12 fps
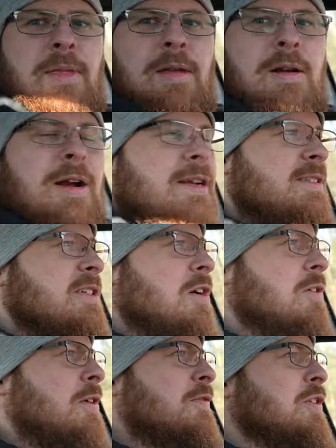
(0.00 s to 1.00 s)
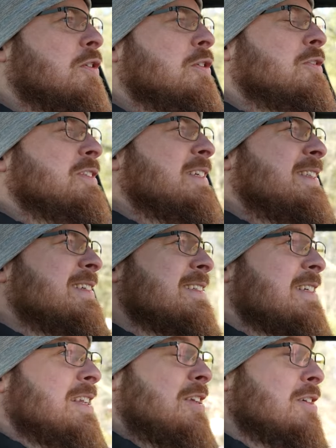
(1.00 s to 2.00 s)
All right, so if you're using
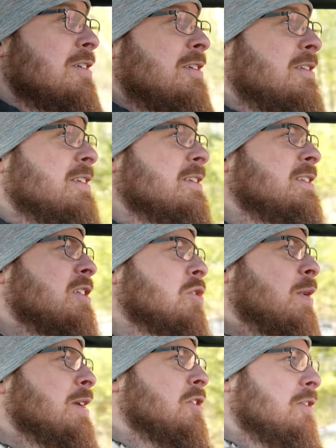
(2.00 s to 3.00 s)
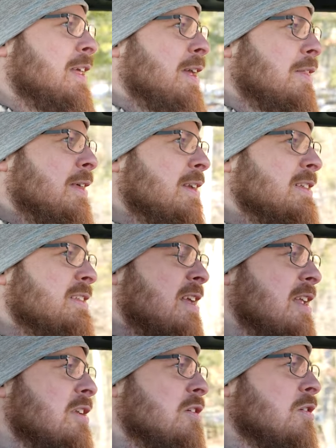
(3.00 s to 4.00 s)
this in a situation like this
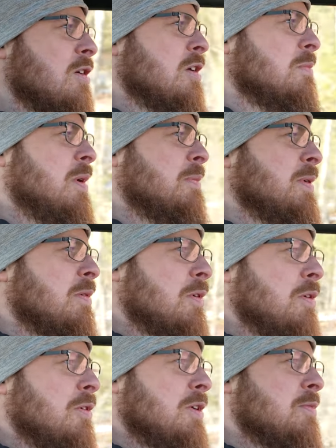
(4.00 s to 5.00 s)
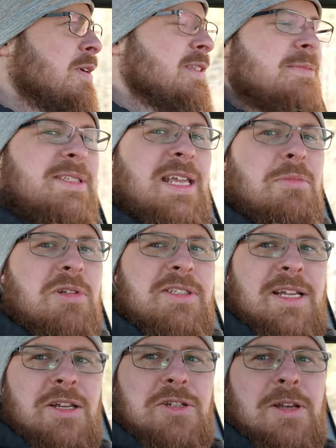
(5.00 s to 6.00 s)
and you're on a bumpy road, you want some
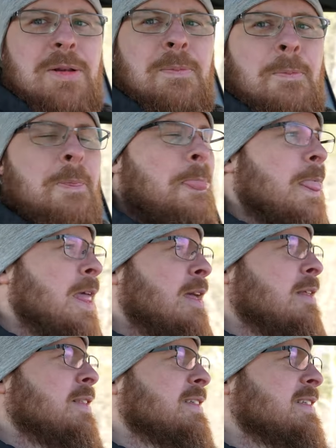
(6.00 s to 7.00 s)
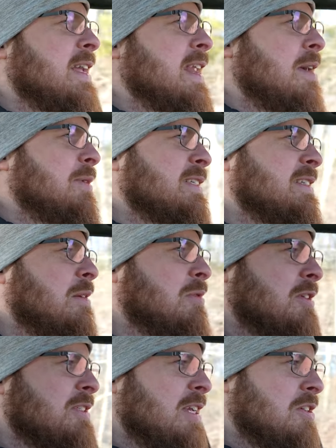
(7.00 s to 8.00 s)
stabilization, this dynamic
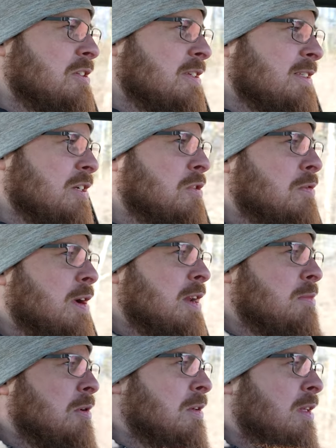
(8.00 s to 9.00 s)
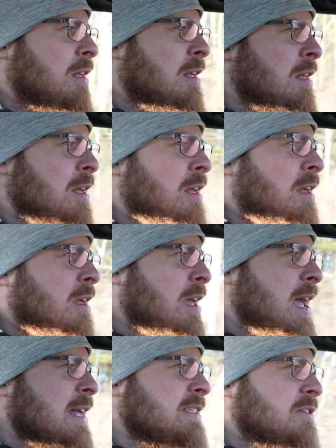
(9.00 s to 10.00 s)
stabilization is incredible,
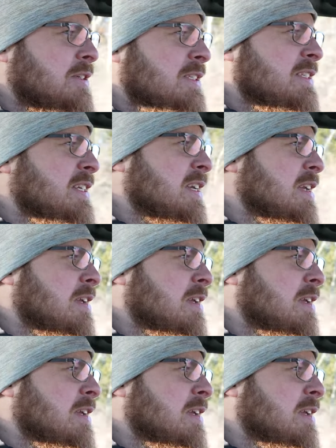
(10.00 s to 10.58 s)
as you can see.